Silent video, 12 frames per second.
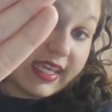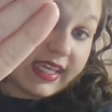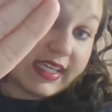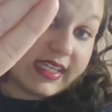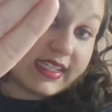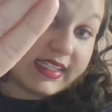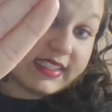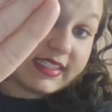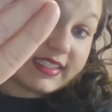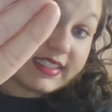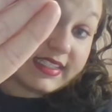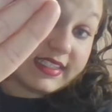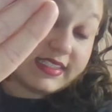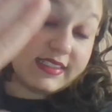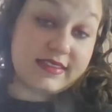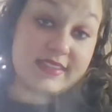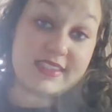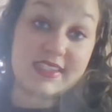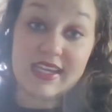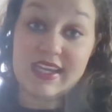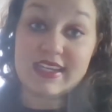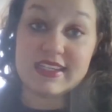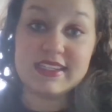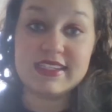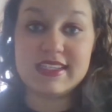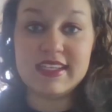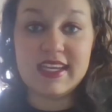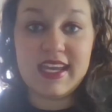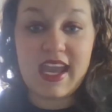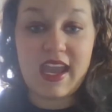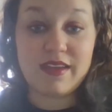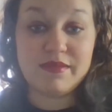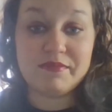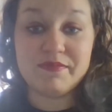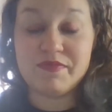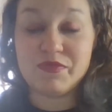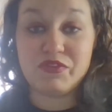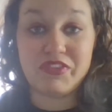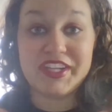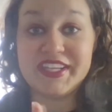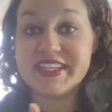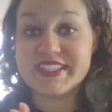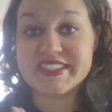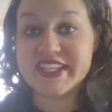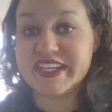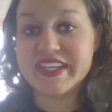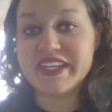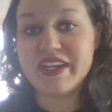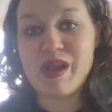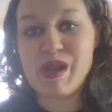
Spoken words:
and yeah, I'm really excited